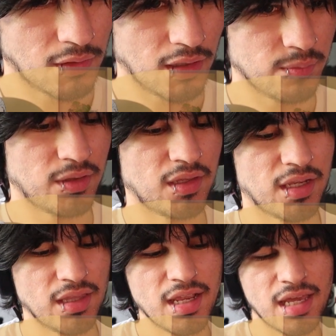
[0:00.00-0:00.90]
Damn, they
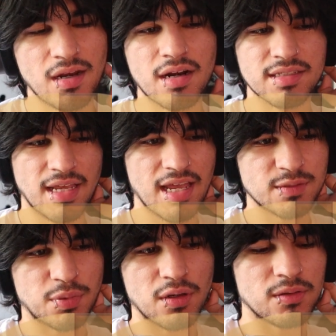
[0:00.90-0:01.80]
get they getting on his
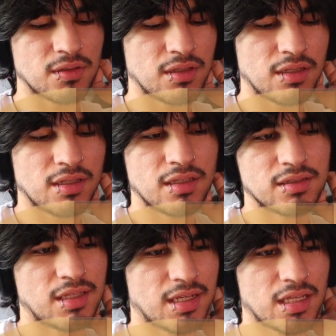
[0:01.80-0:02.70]
ass, bro.
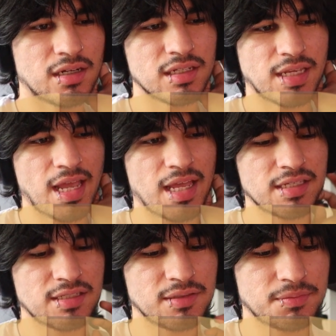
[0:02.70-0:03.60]
They get on his
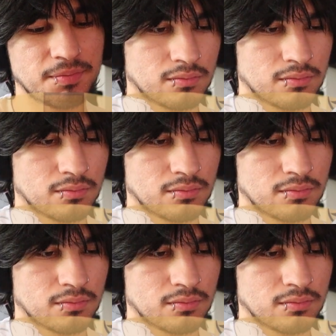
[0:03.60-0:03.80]
ass.